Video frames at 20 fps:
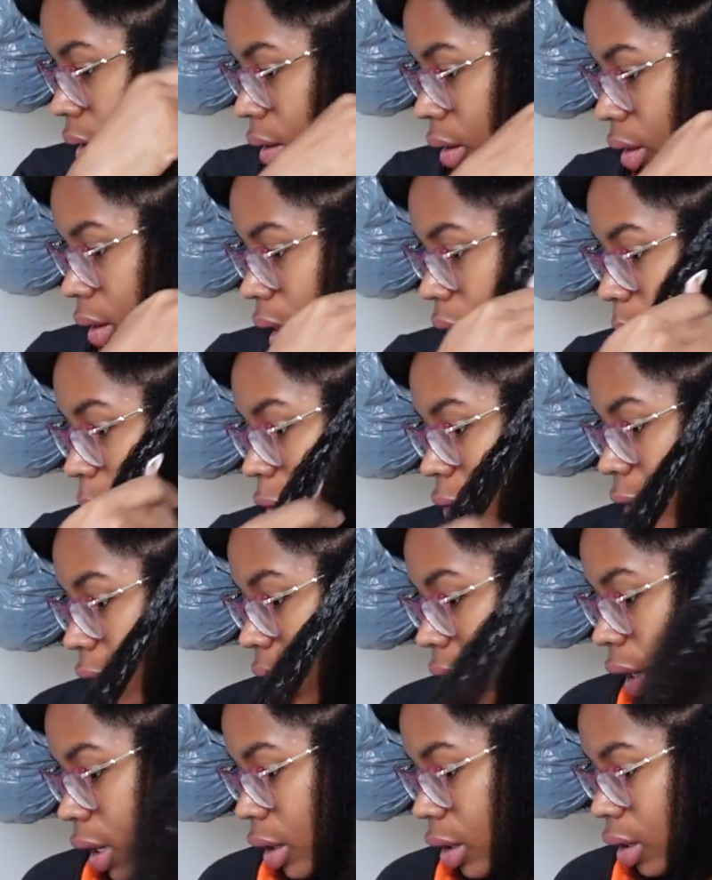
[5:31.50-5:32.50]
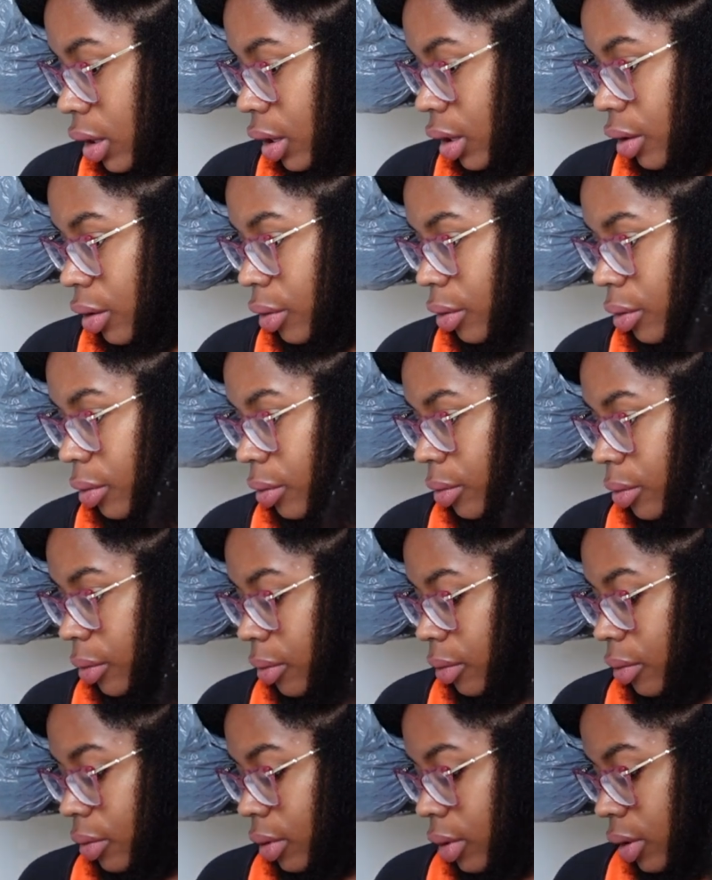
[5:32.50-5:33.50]
separate in two,
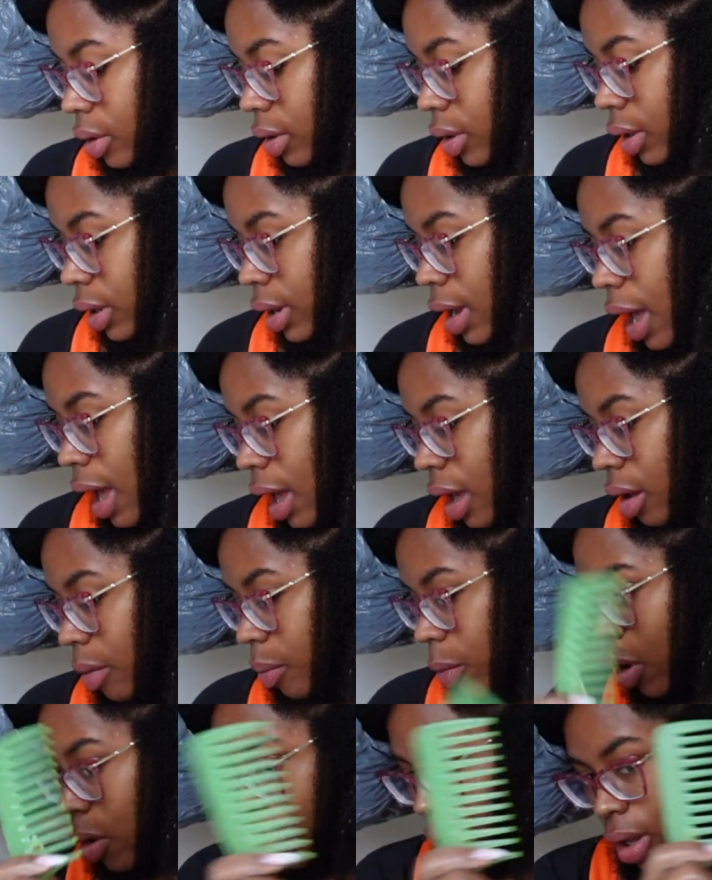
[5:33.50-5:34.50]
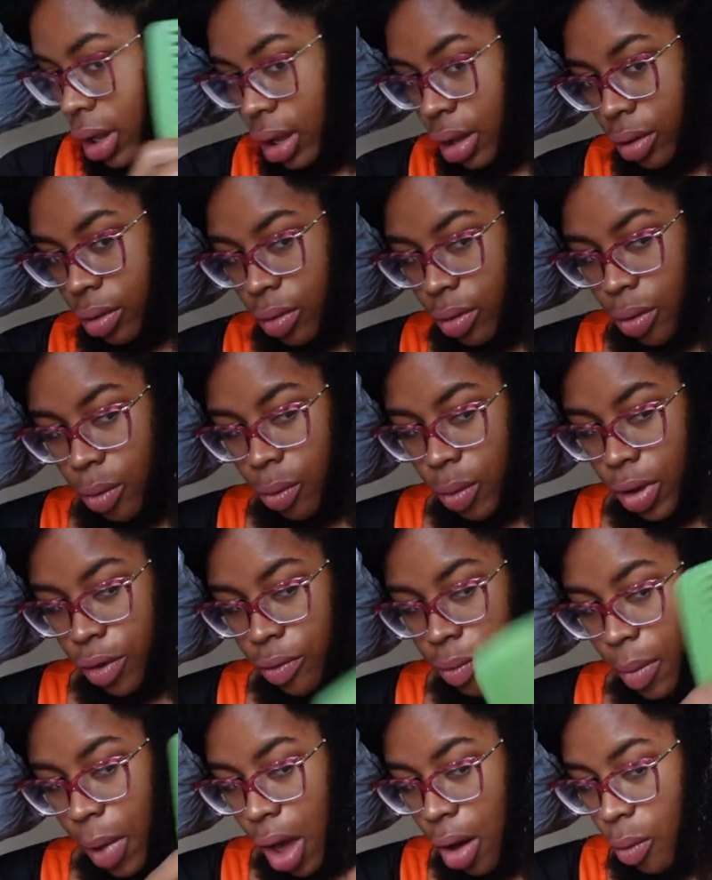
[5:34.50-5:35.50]
and I am going in
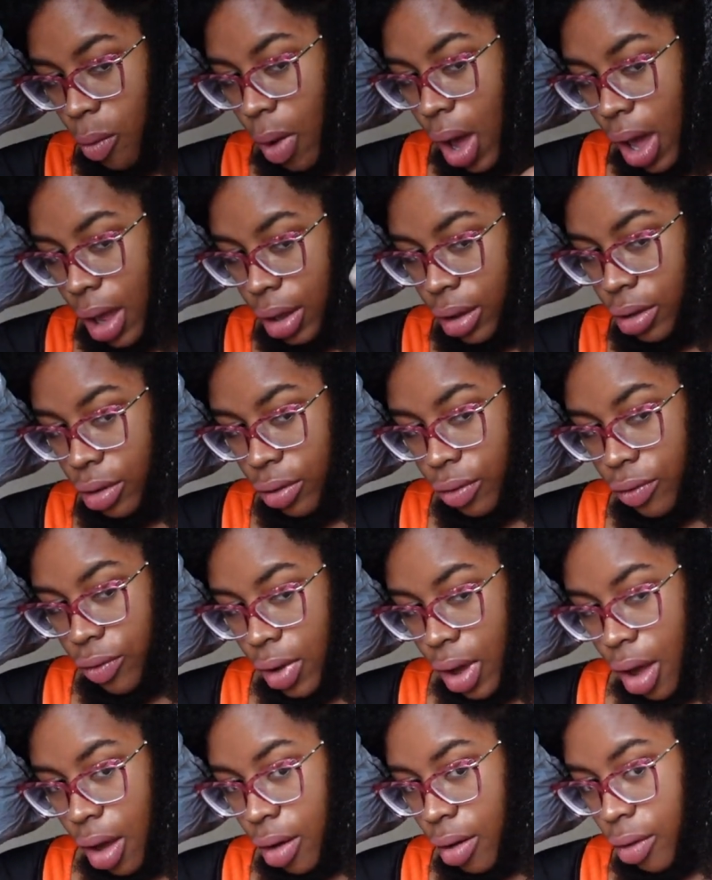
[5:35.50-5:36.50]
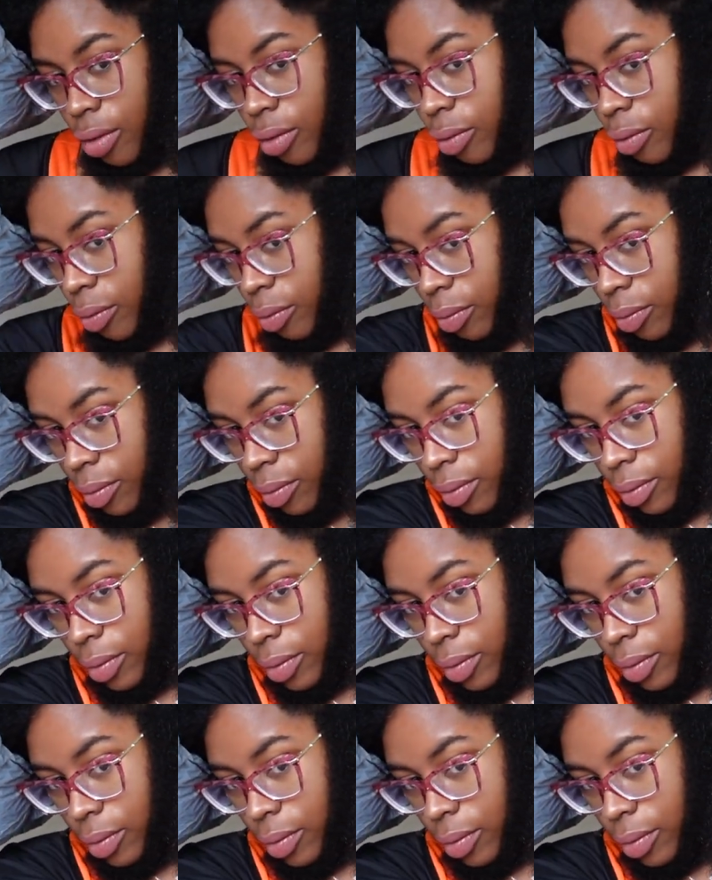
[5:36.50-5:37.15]
with my wide tooth comb.